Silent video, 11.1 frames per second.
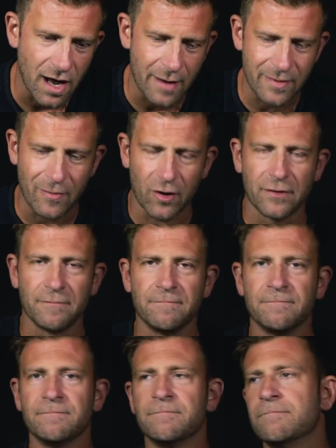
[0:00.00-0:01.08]
Bobby Burton.
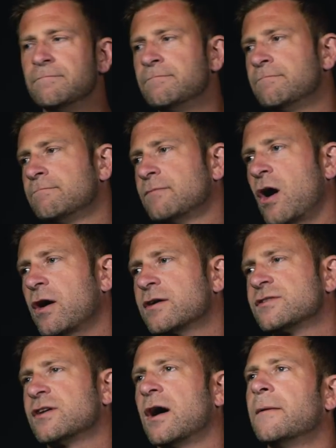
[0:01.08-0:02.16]
And my question
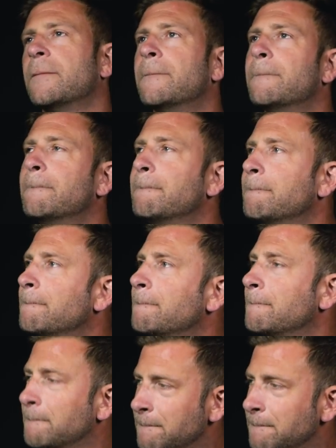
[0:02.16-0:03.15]
Arkansas. to you today